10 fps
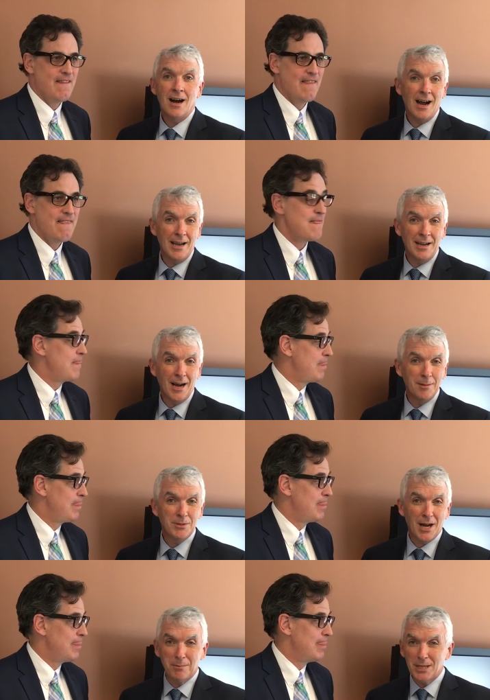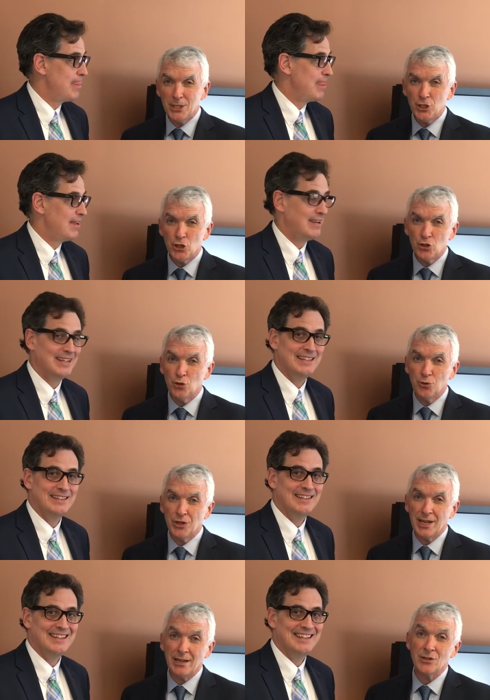Speaker 1: Hi, I'm Tom Lynch. Two
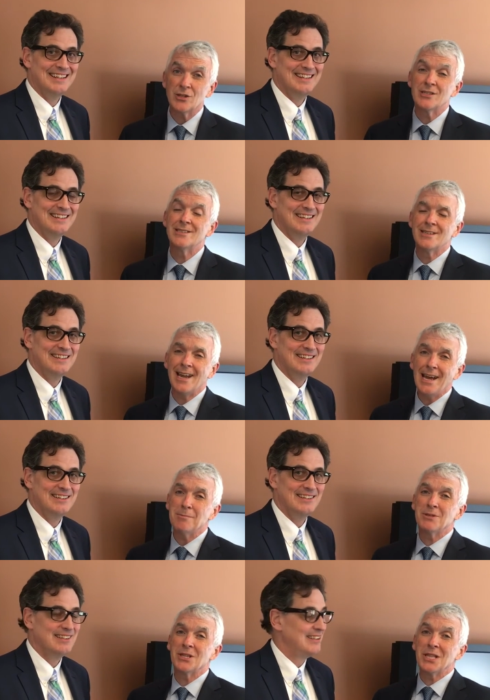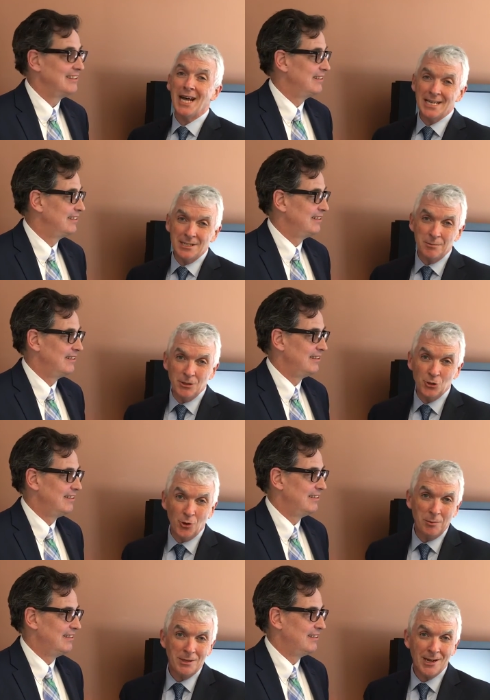things. Today I'm delighted to be
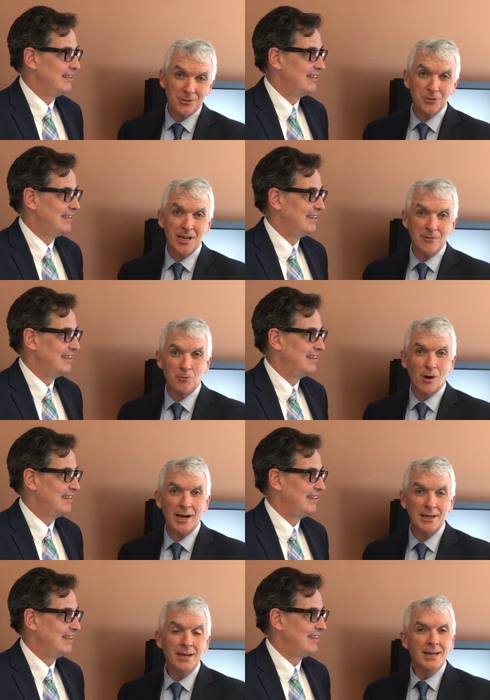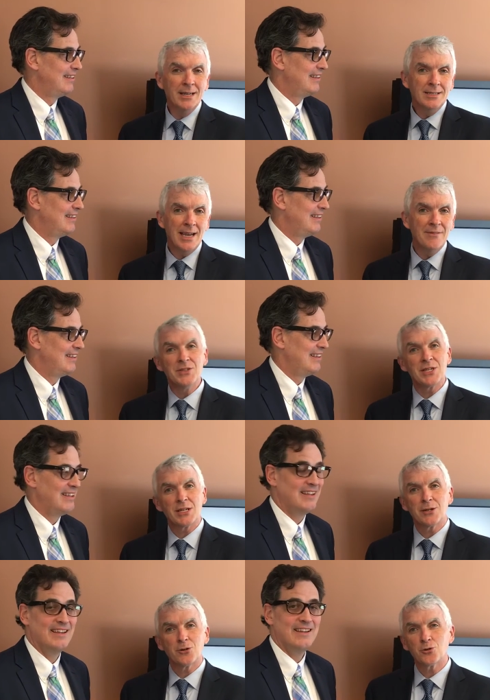joined by Dr. David Ryan. David is the
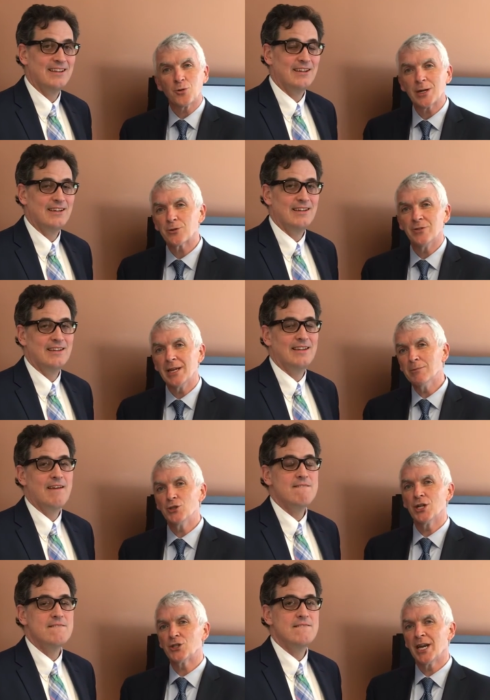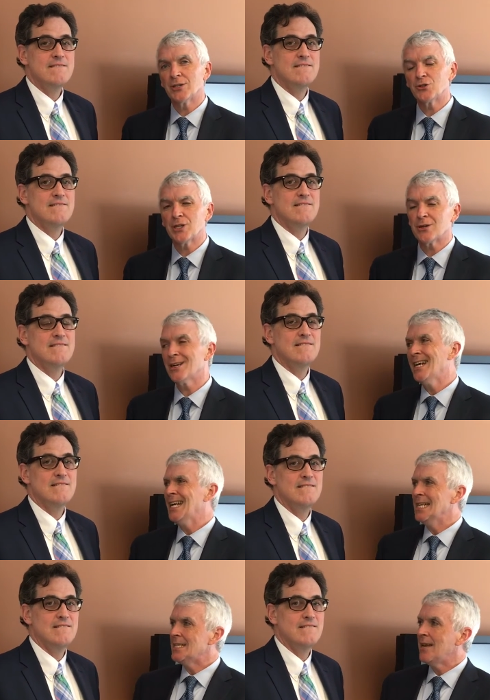clinical director of the MGH Cancer Center.
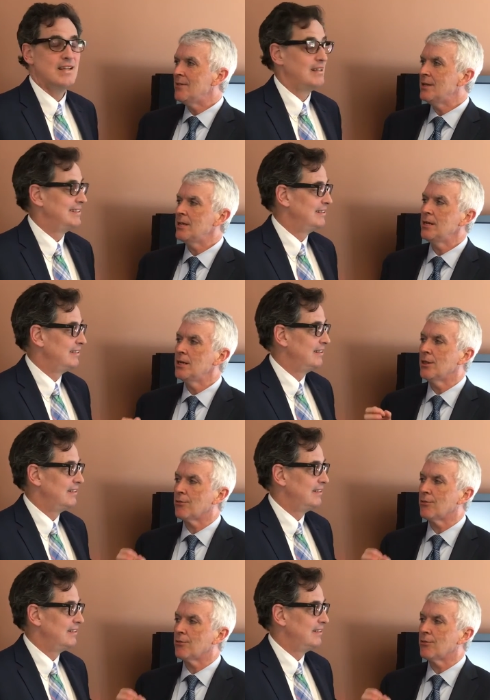David, in